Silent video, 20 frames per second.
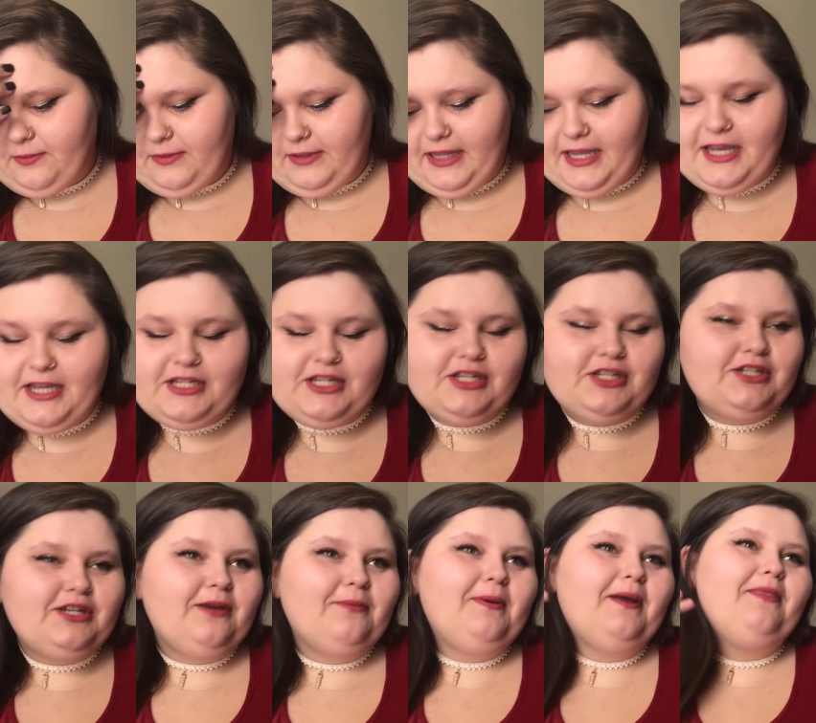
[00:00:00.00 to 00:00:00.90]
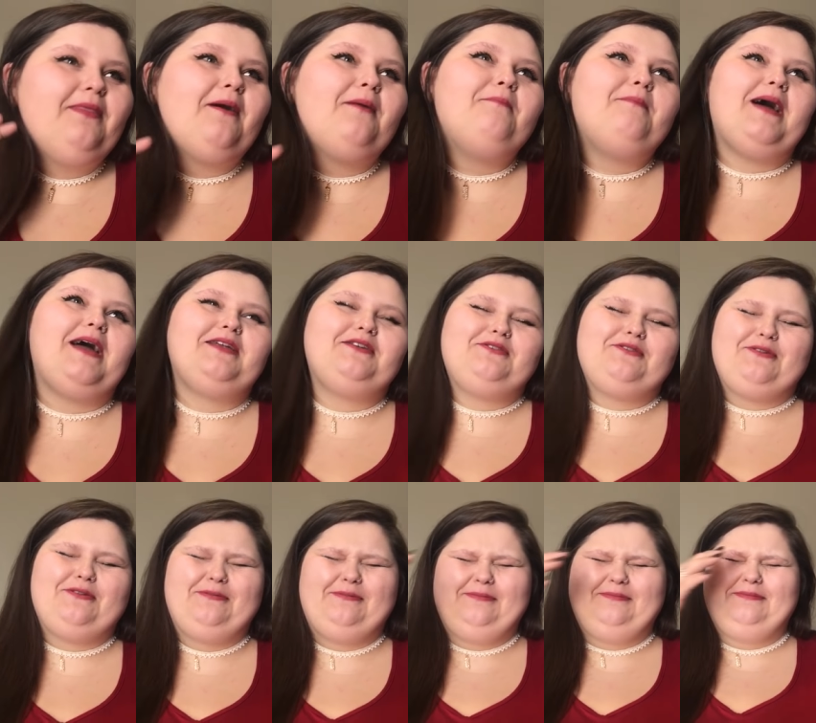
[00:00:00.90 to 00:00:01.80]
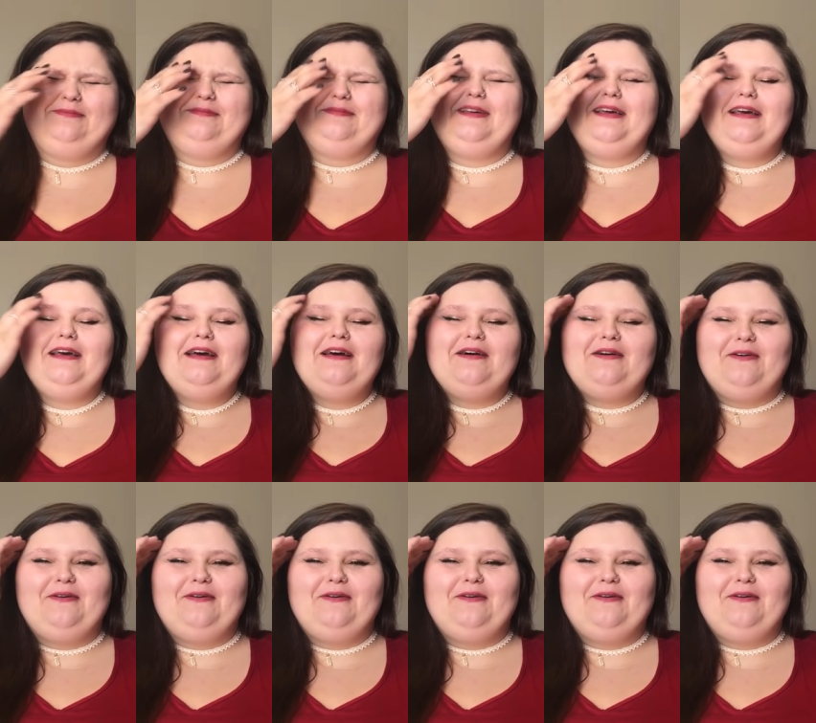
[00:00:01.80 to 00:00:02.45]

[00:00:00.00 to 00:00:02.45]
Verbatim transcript: relationship in the bedroom.